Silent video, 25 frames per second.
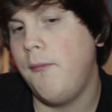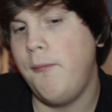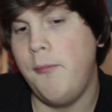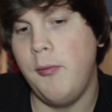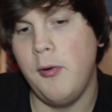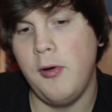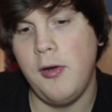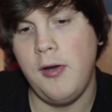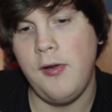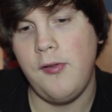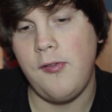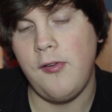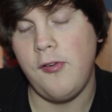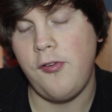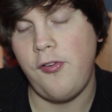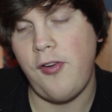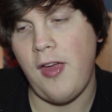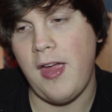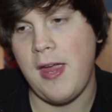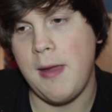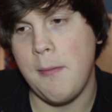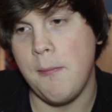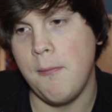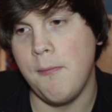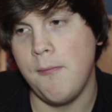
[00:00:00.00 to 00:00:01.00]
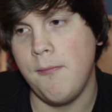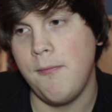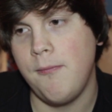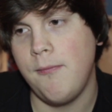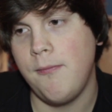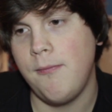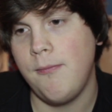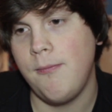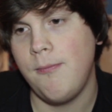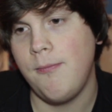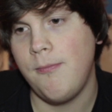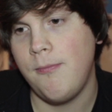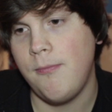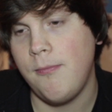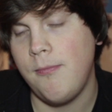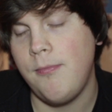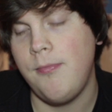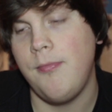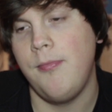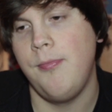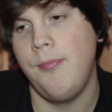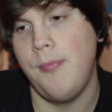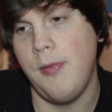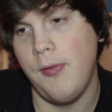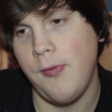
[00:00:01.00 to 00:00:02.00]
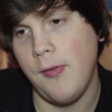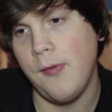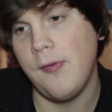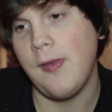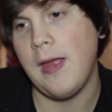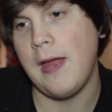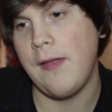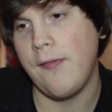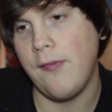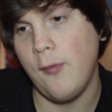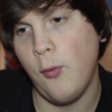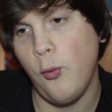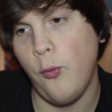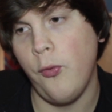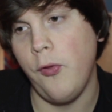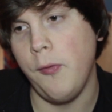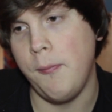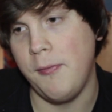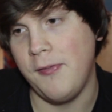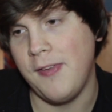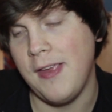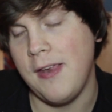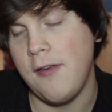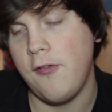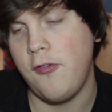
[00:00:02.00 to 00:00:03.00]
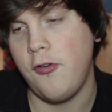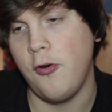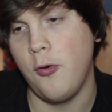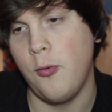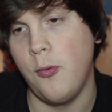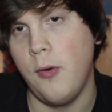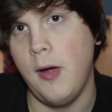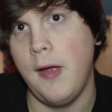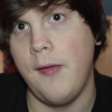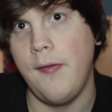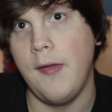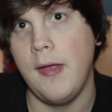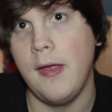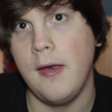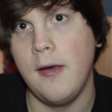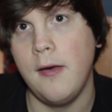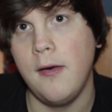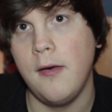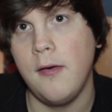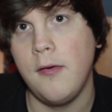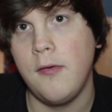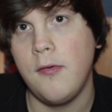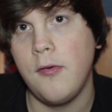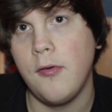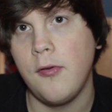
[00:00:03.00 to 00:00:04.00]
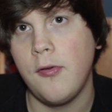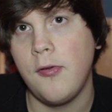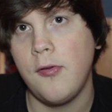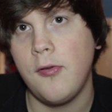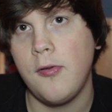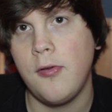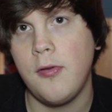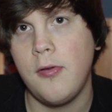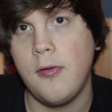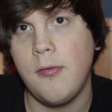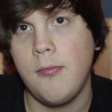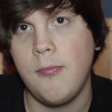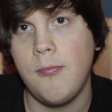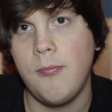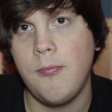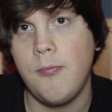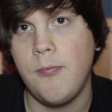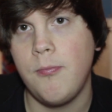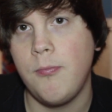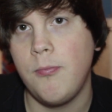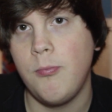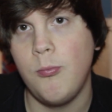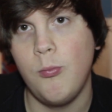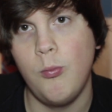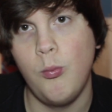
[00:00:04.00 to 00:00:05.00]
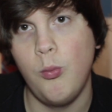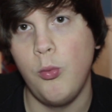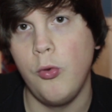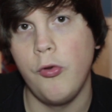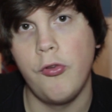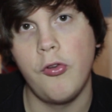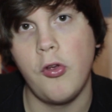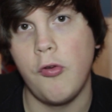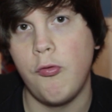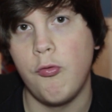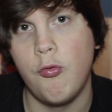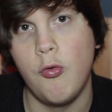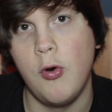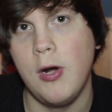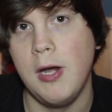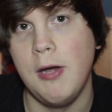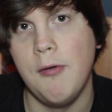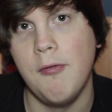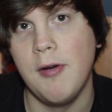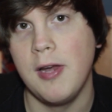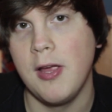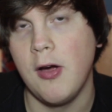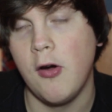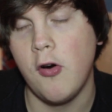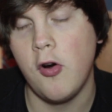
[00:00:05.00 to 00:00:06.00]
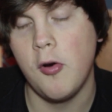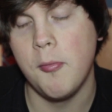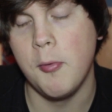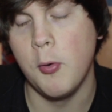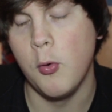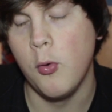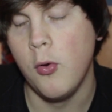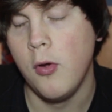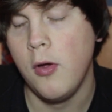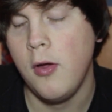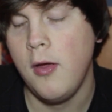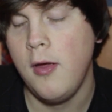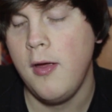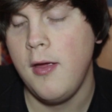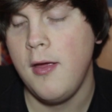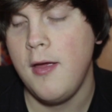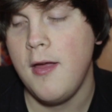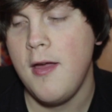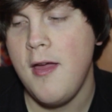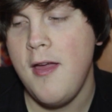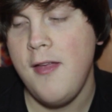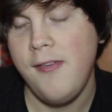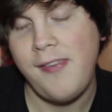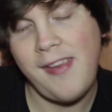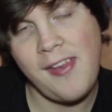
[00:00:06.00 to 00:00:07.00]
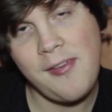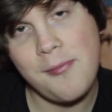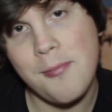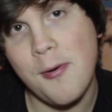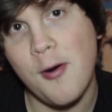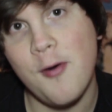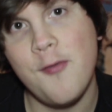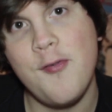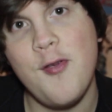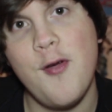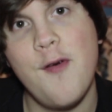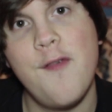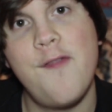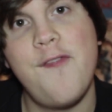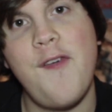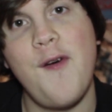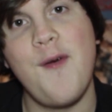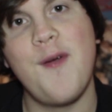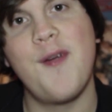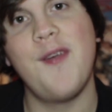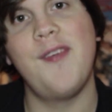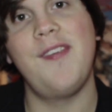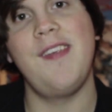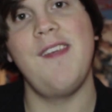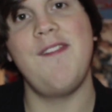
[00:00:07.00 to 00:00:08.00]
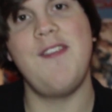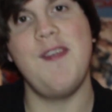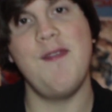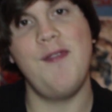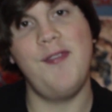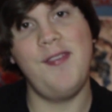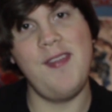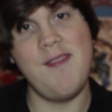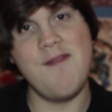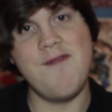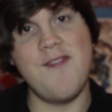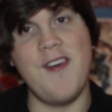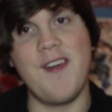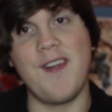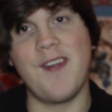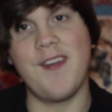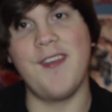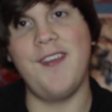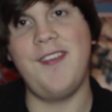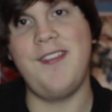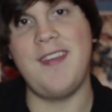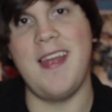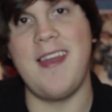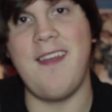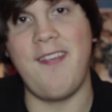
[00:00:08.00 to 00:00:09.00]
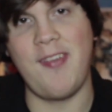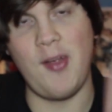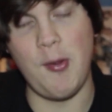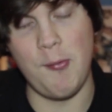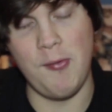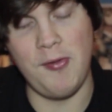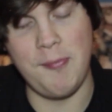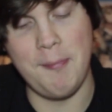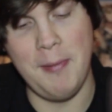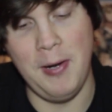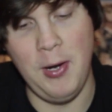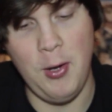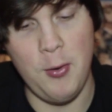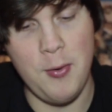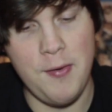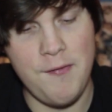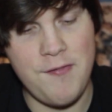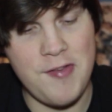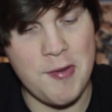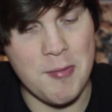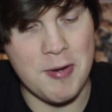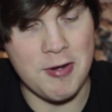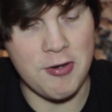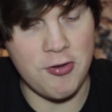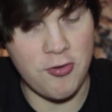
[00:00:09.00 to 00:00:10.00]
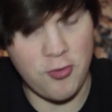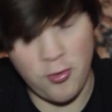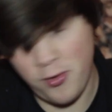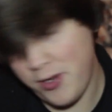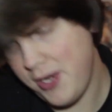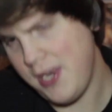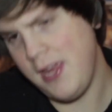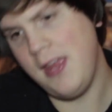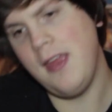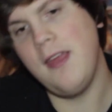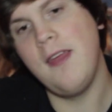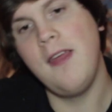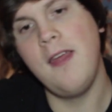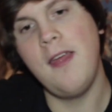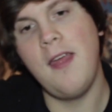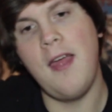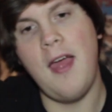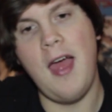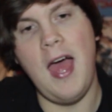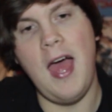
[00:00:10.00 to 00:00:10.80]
But it's a shame that this had all the potential and then just was really, really horrible. So that's my review of Focus. If you've seen Focus, say in the comments below if you enjoyed it.